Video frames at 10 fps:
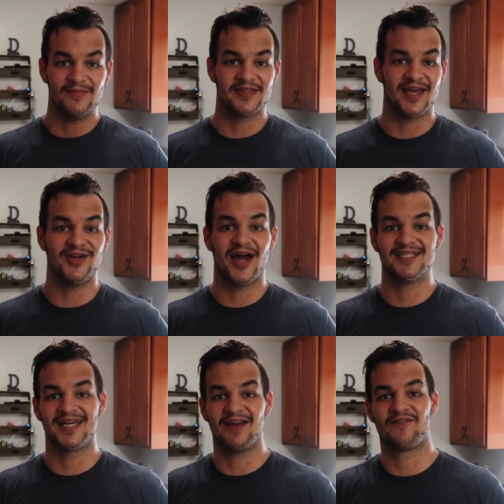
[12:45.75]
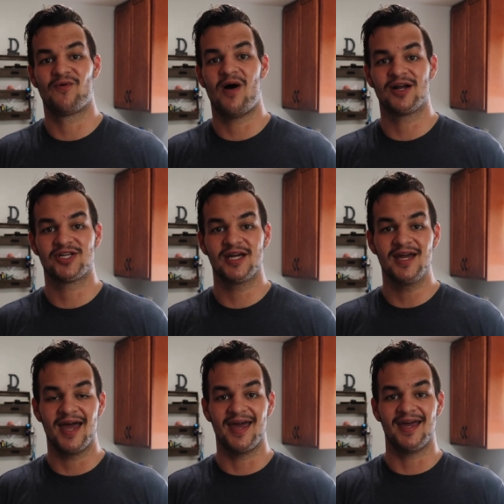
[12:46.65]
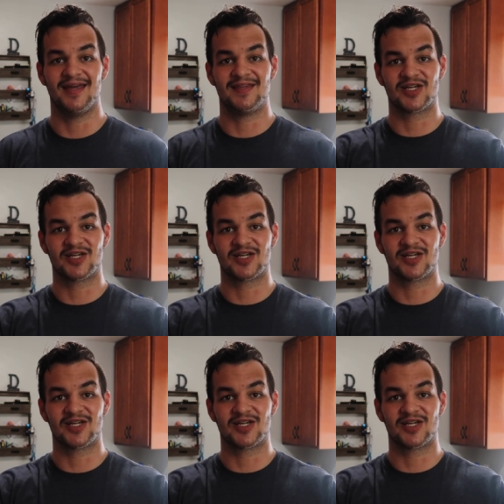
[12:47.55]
But thank you guys again for watching, and